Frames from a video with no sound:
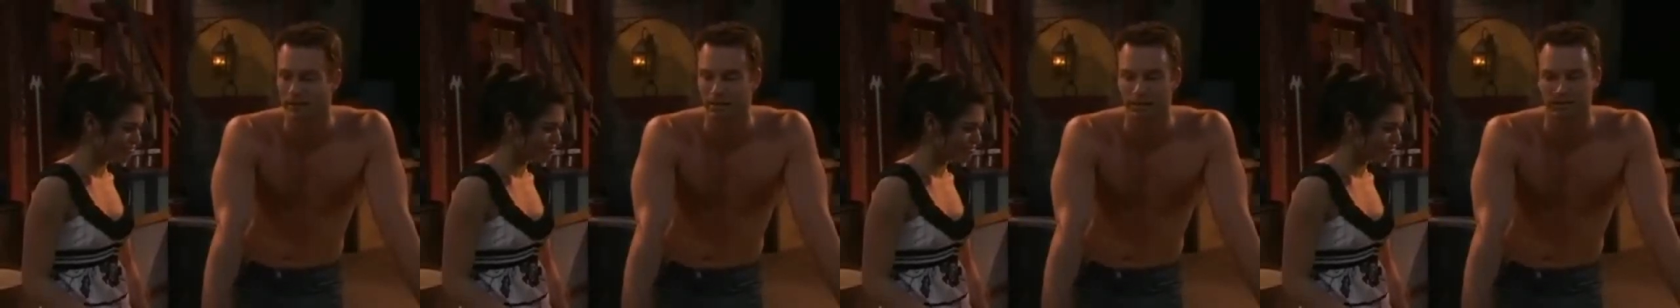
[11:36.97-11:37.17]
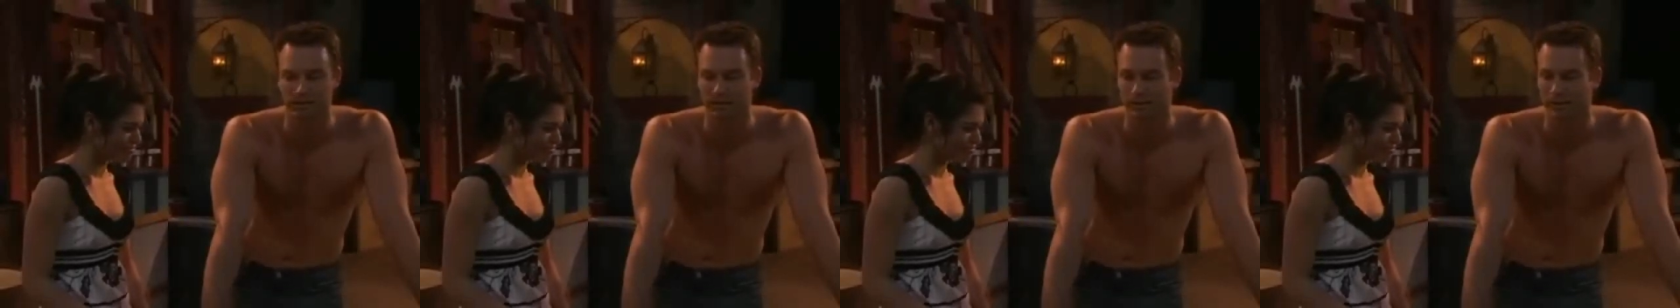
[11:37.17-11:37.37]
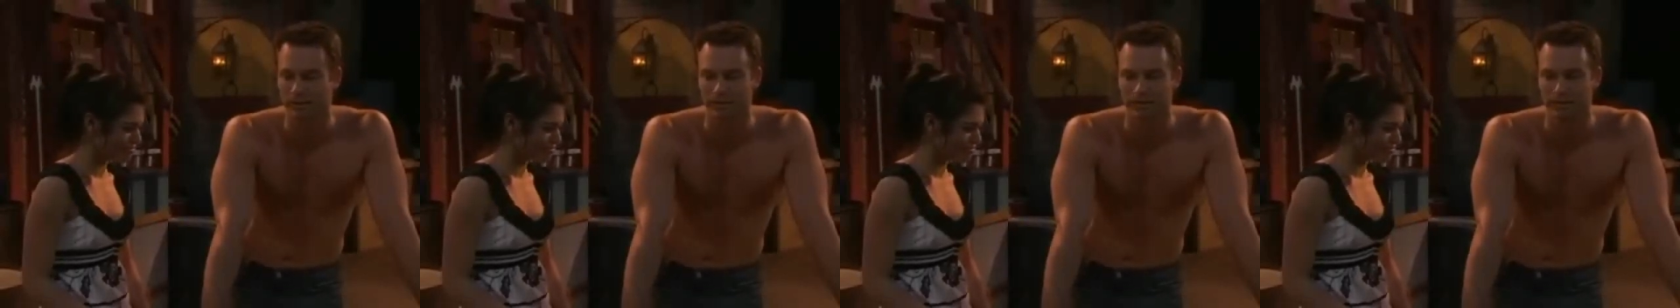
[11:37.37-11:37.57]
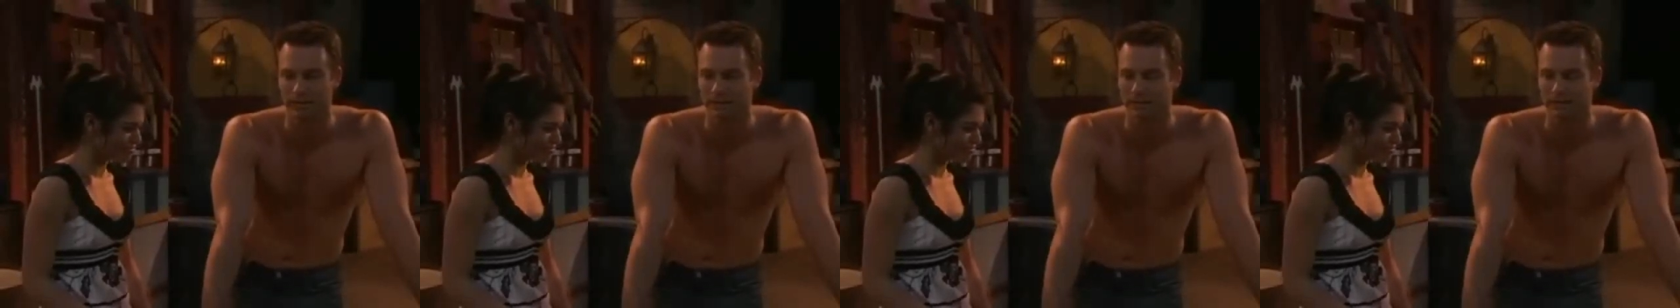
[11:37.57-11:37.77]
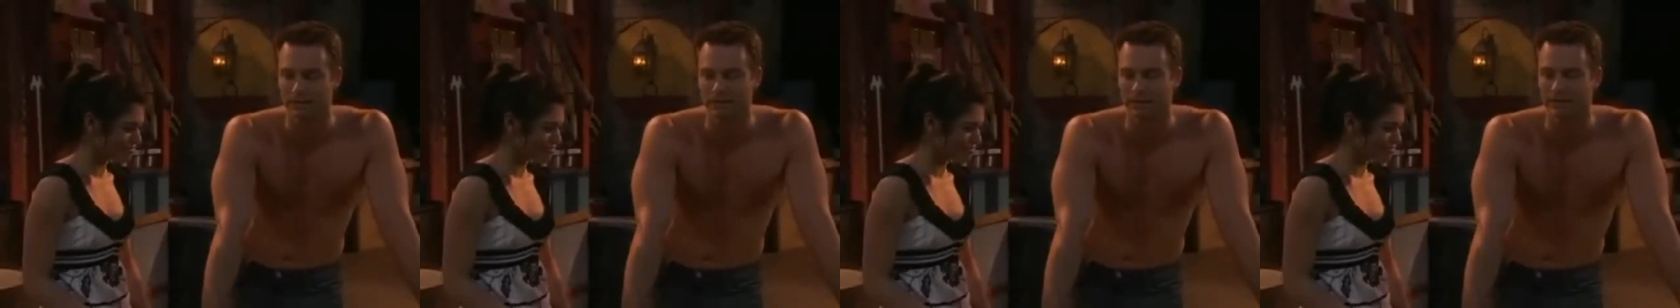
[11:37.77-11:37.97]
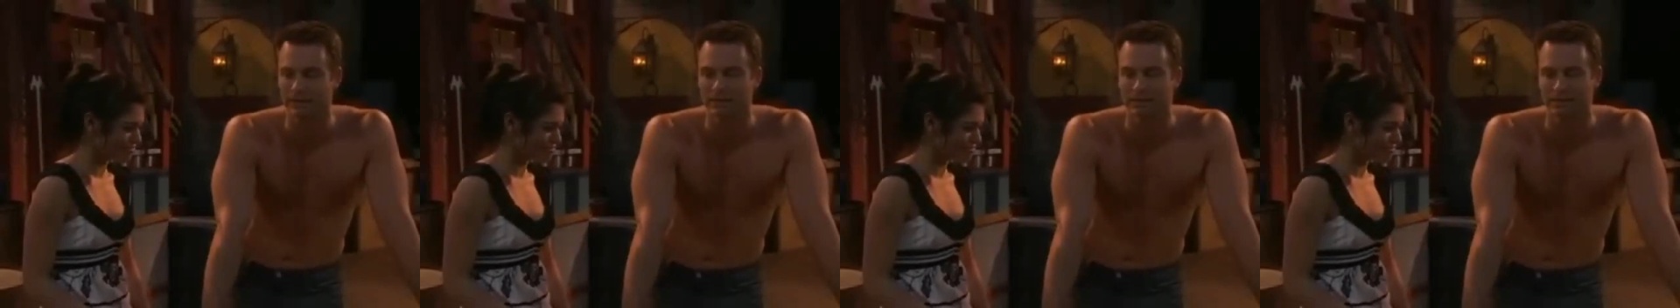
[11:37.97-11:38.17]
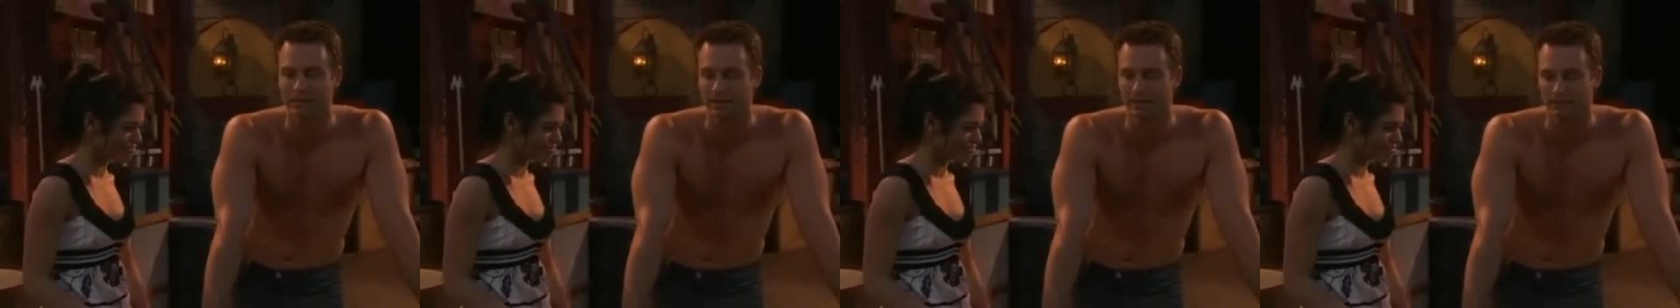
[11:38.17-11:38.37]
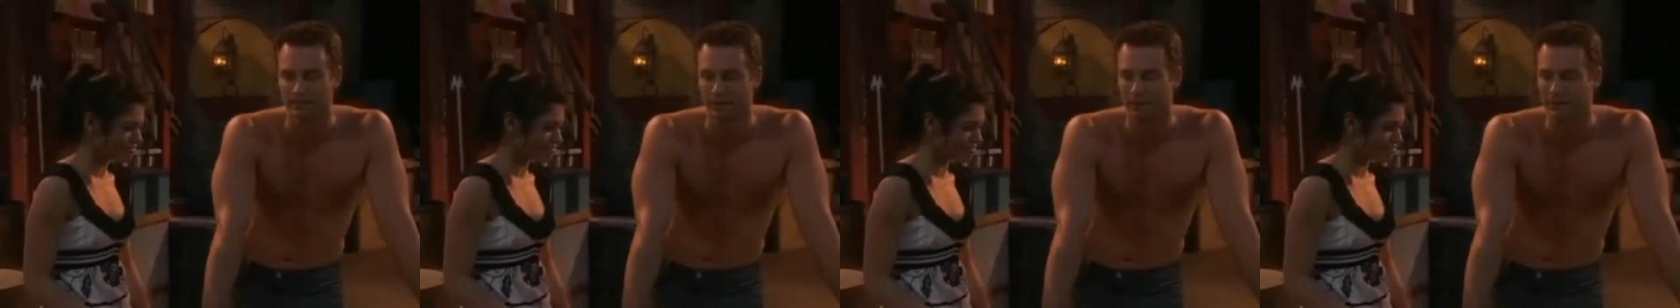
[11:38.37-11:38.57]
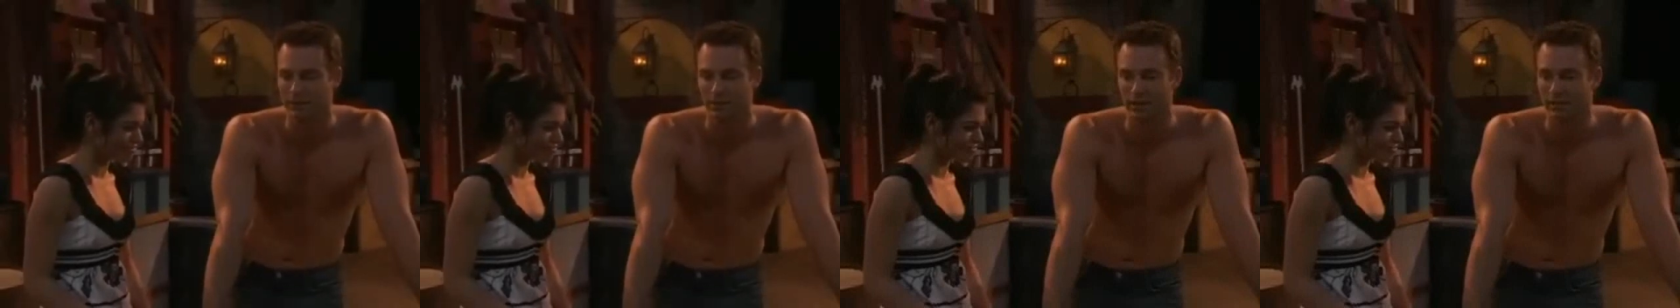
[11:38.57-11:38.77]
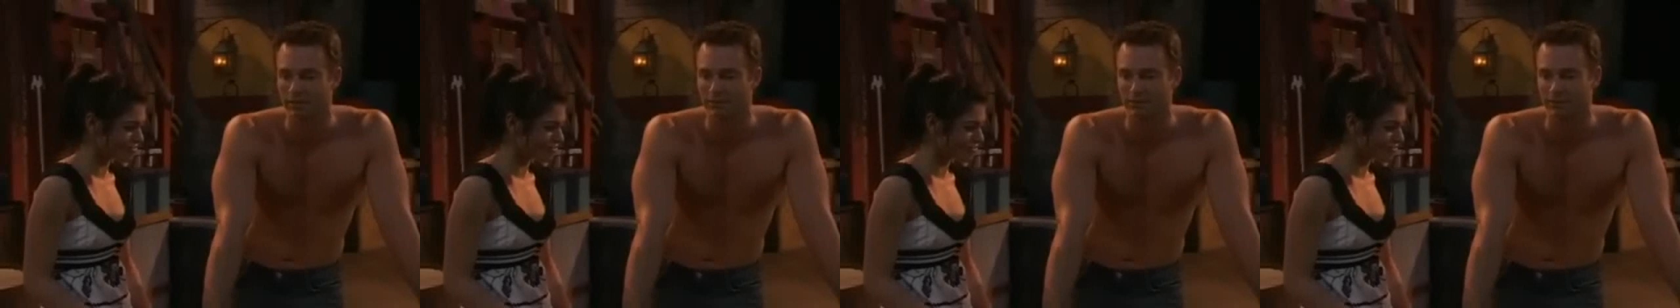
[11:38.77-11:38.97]
I loved it. I felt
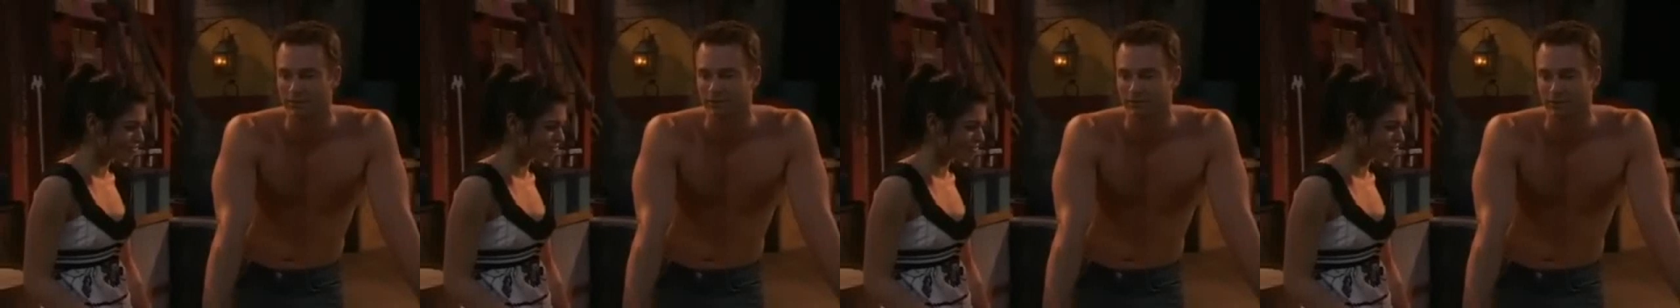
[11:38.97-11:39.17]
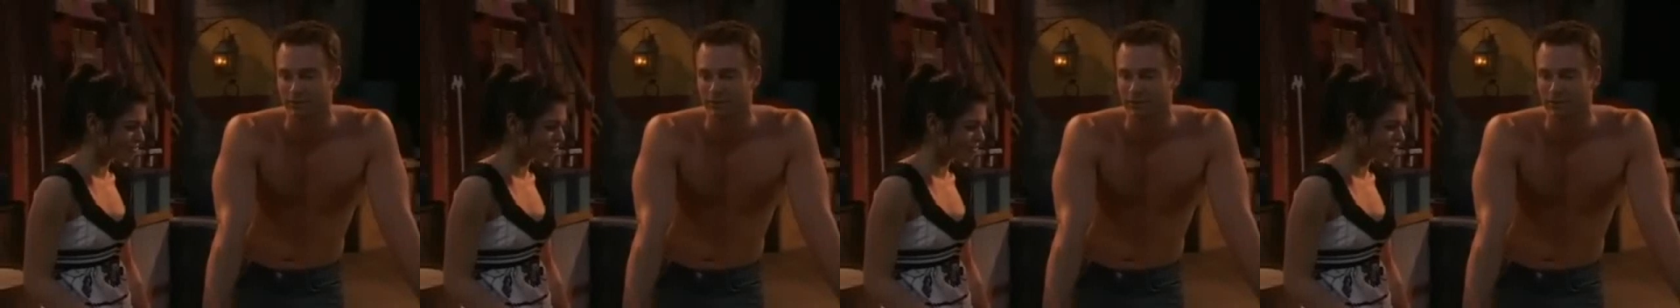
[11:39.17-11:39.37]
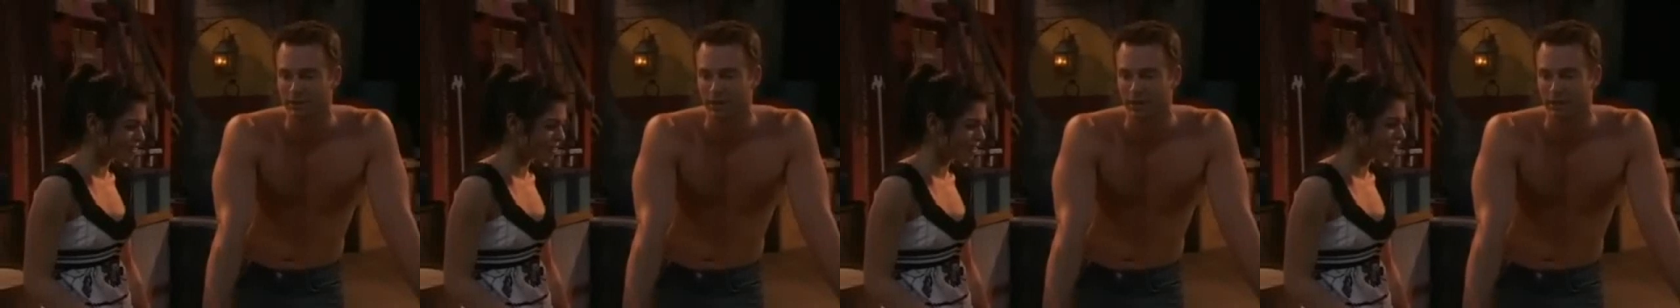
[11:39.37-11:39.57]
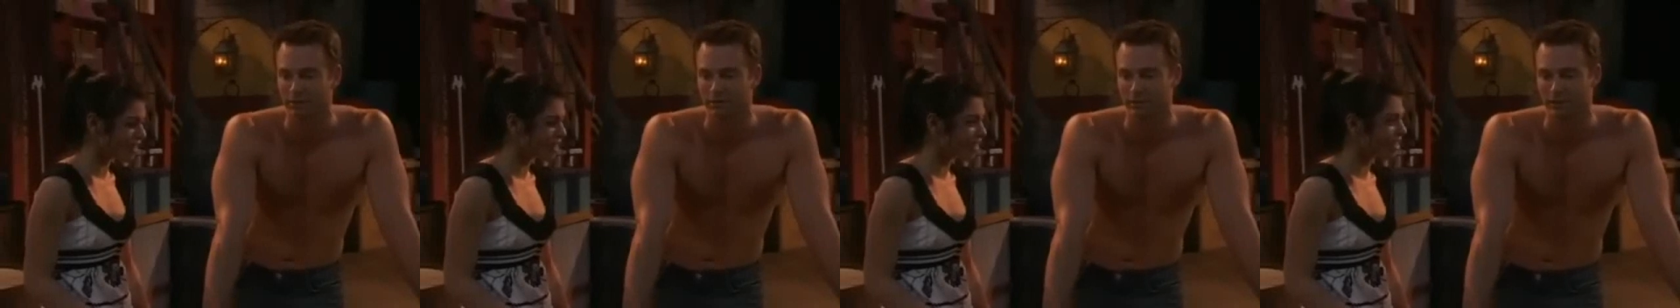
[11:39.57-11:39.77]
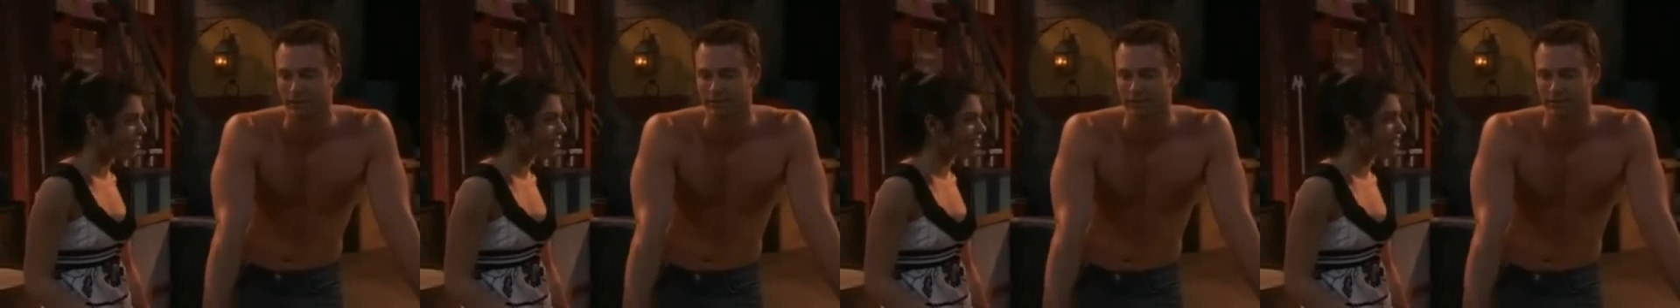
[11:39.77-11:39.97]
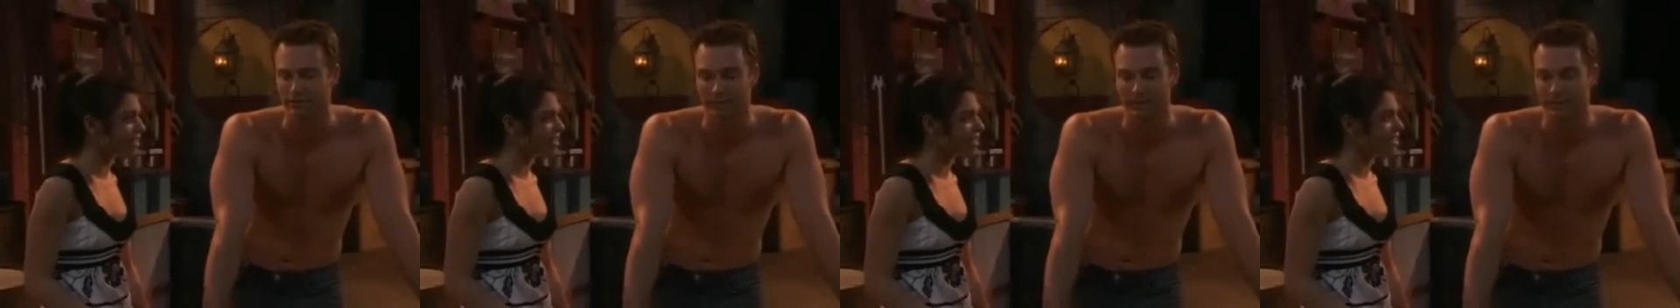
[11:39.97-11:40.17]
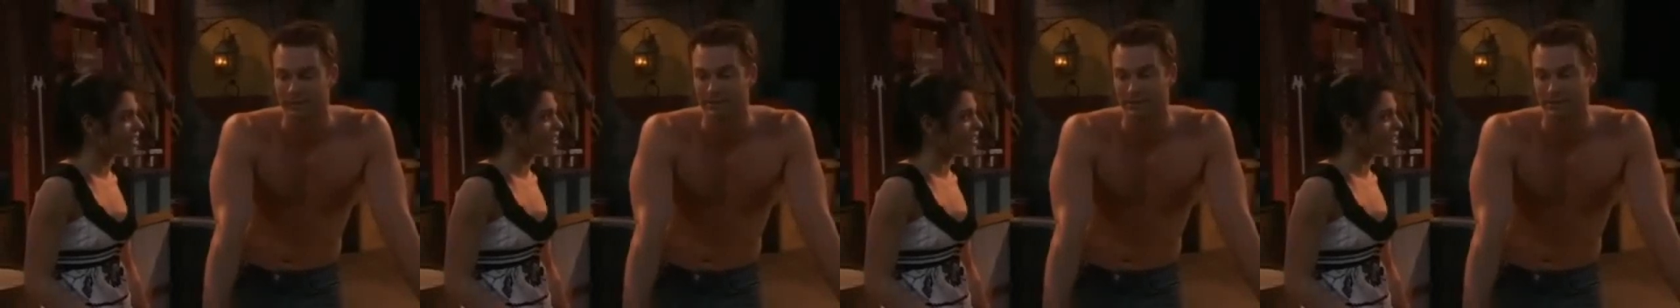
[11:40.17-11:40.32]
alive for the first time, and